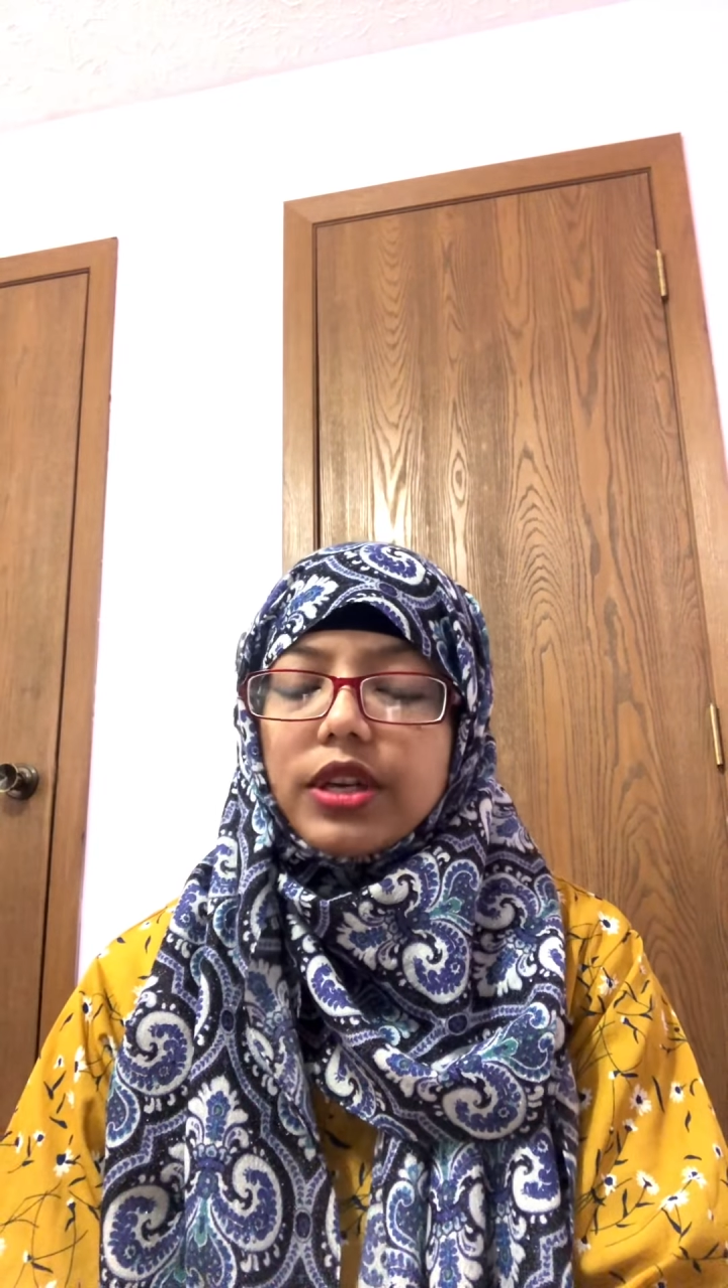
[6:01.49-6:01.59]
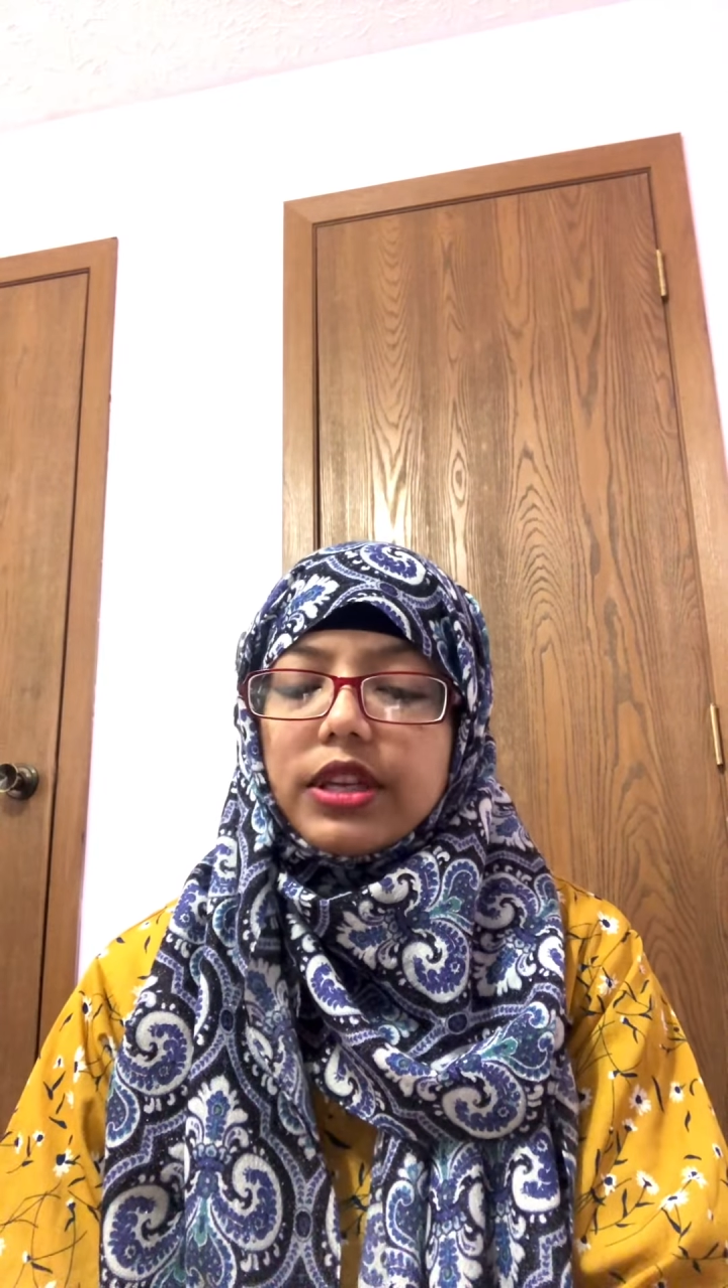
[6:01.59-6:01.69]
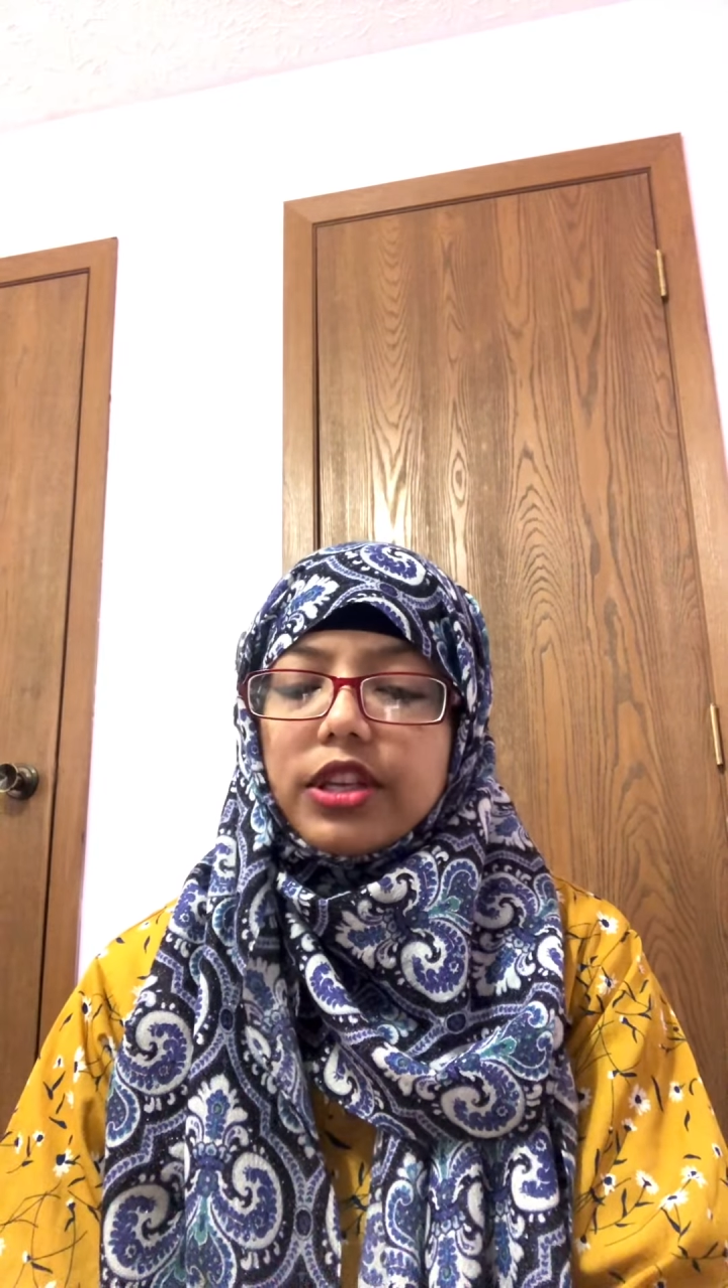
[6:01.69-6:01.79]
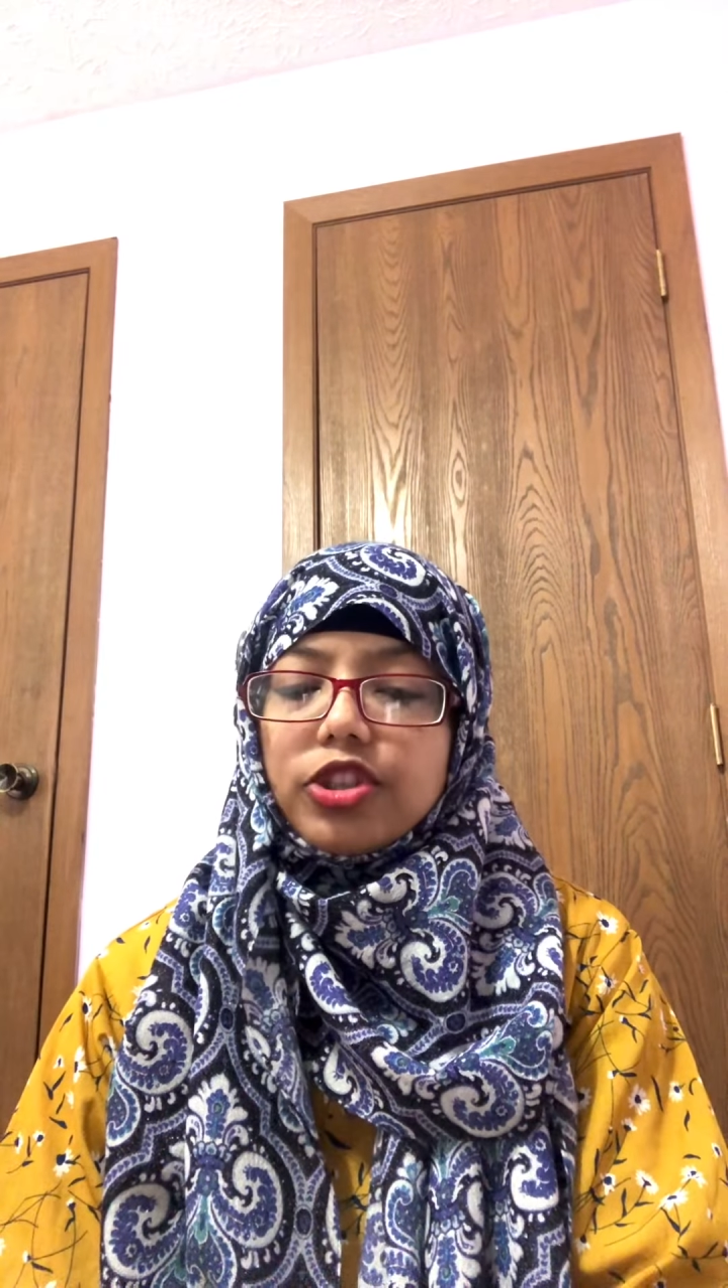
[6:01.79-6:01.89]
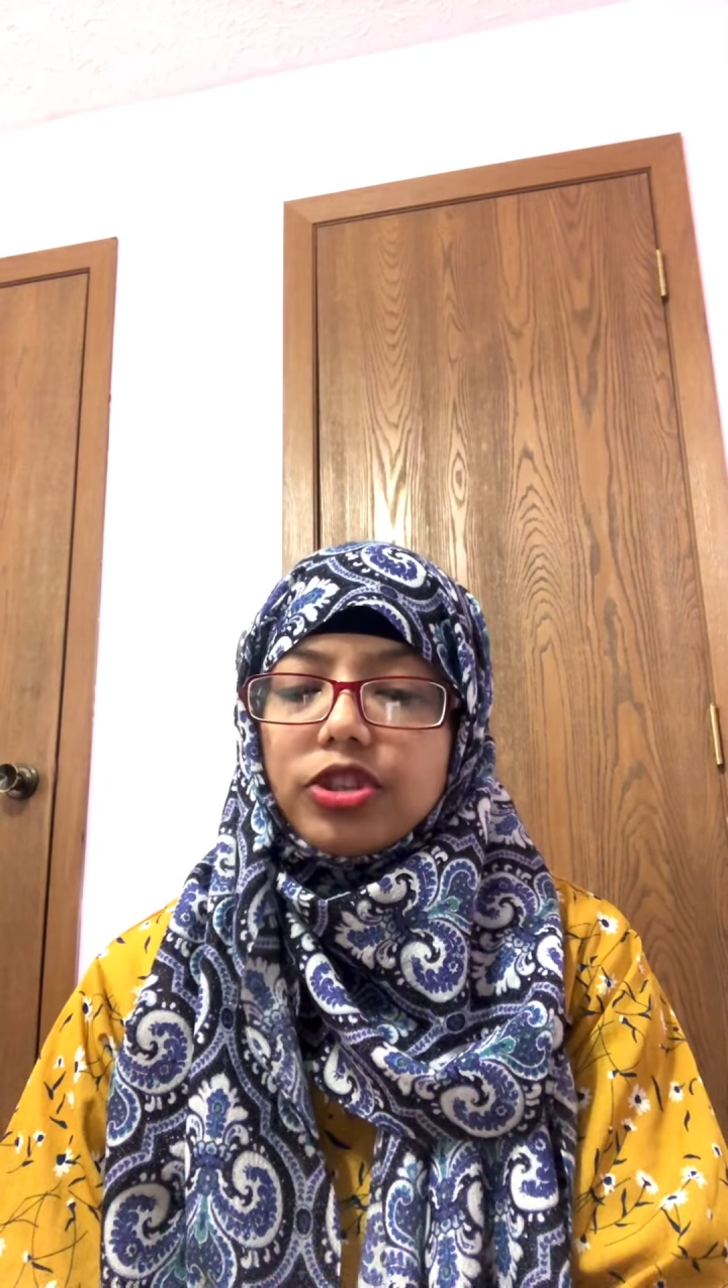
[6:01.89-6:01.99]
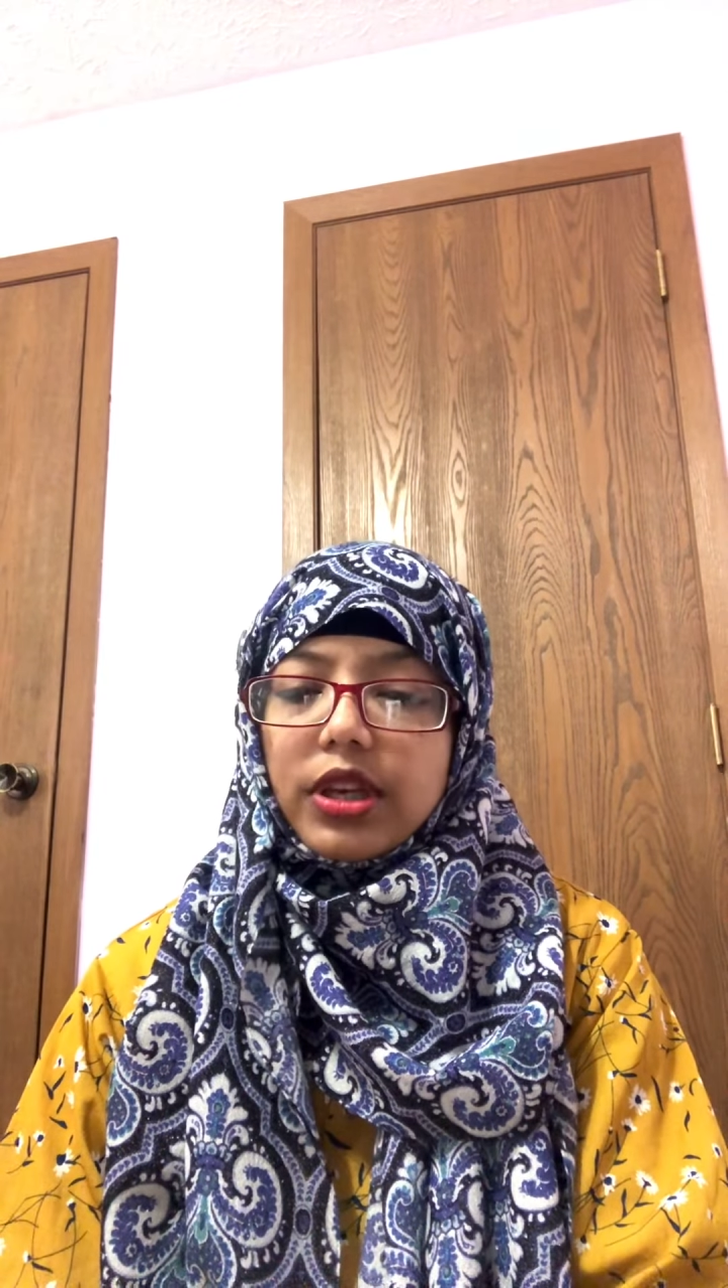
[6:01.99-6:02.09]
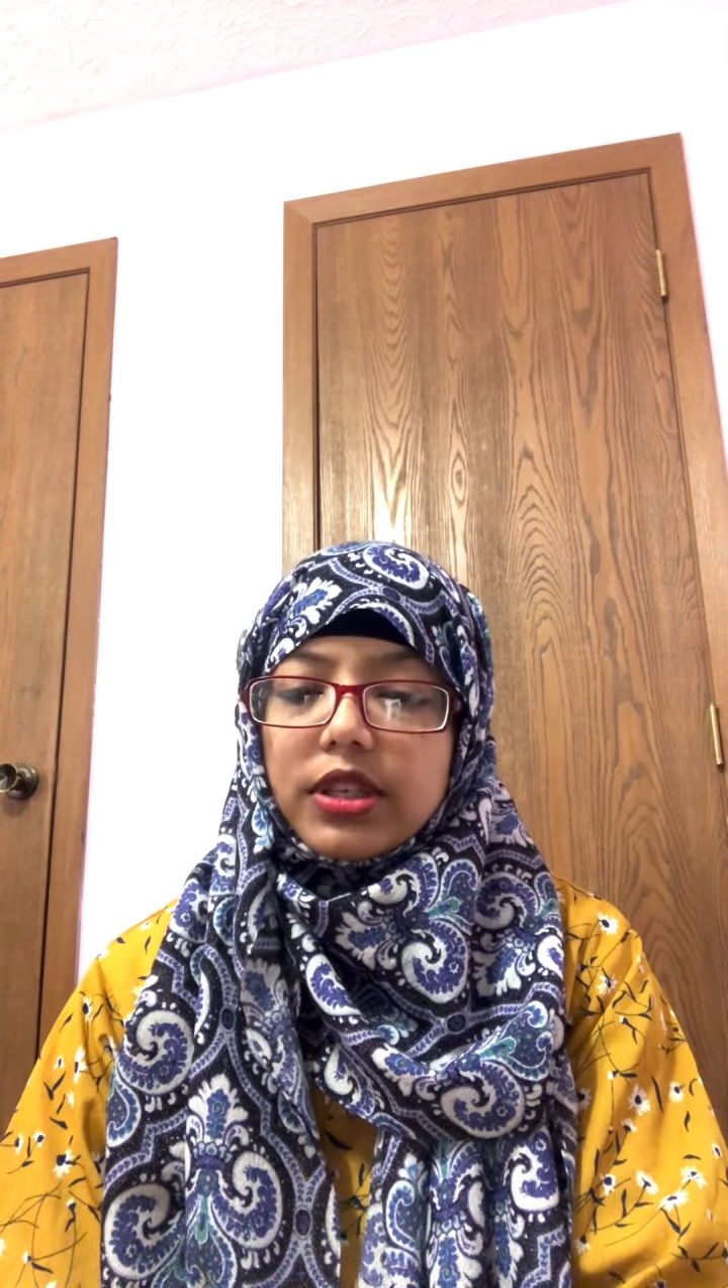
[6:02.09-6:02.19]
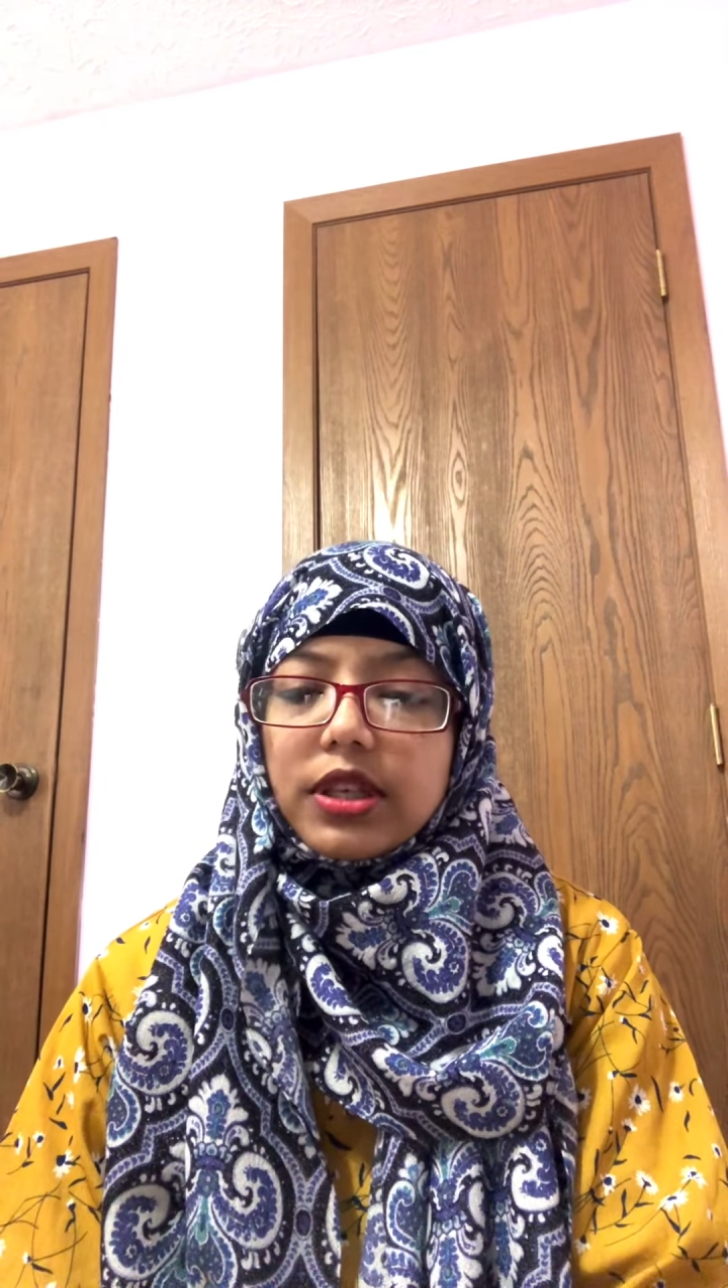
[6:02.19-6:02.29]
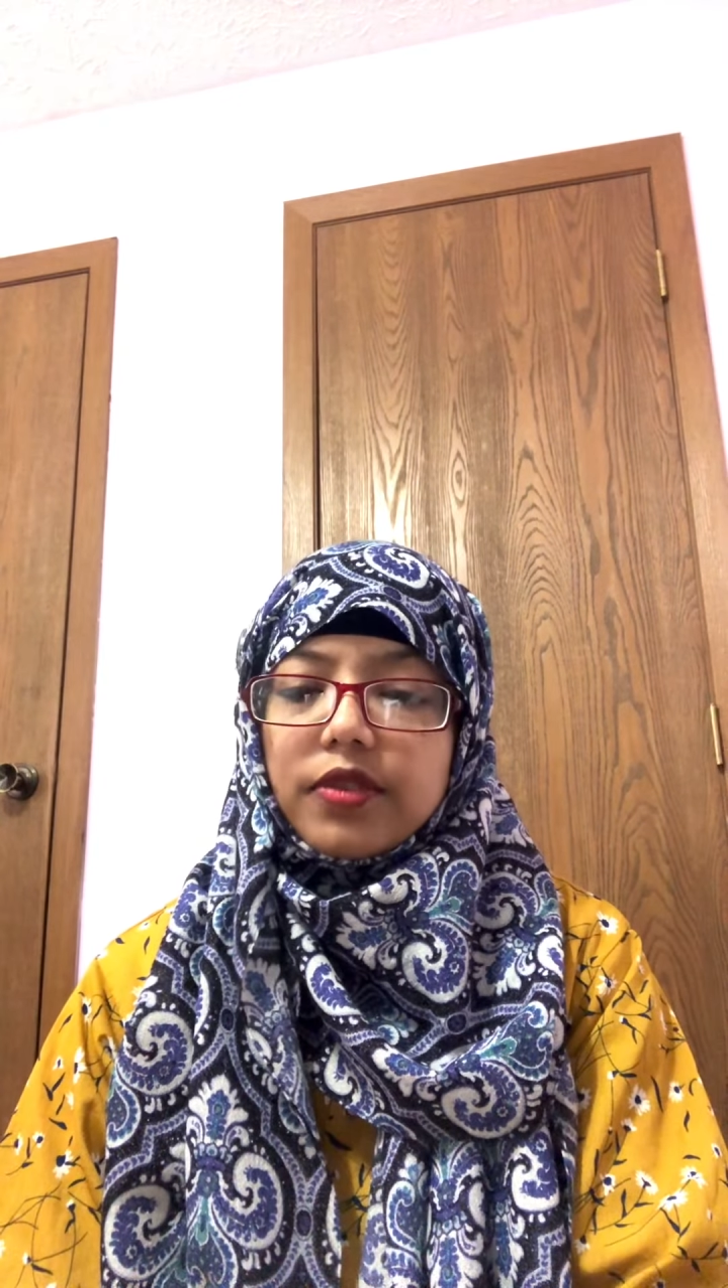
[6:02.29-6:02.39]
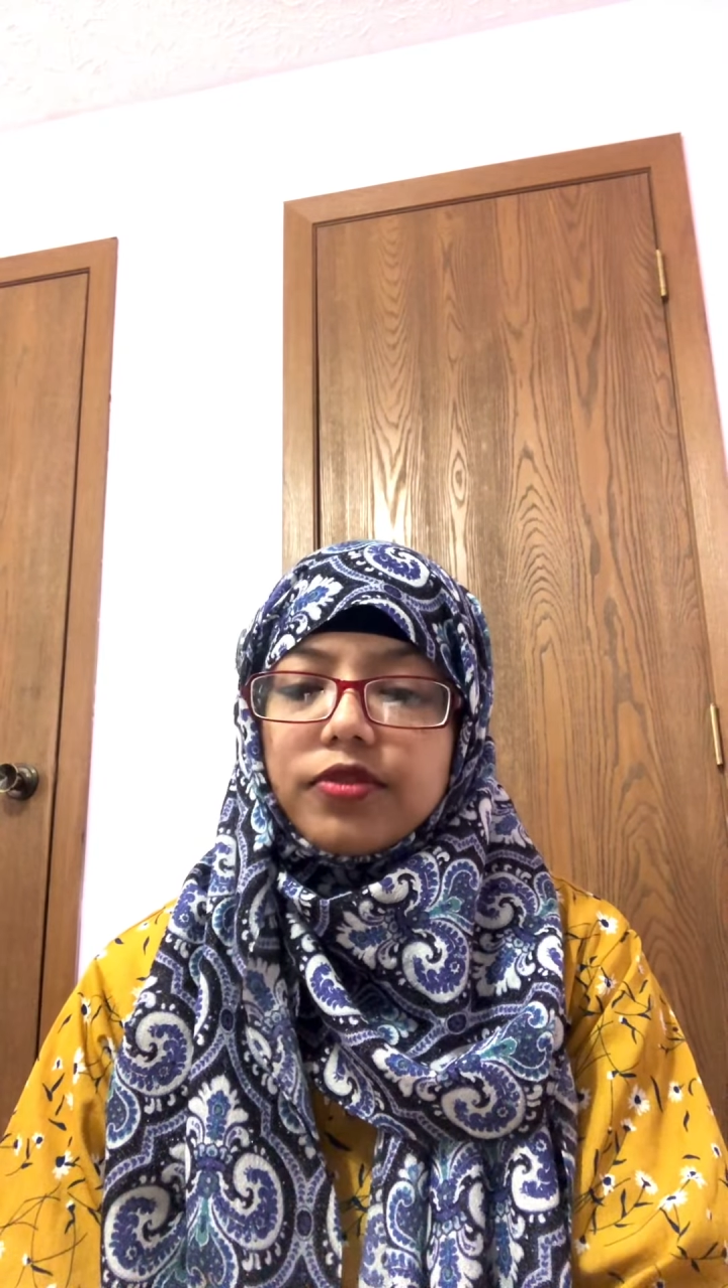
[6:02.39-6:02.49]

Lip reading: initiative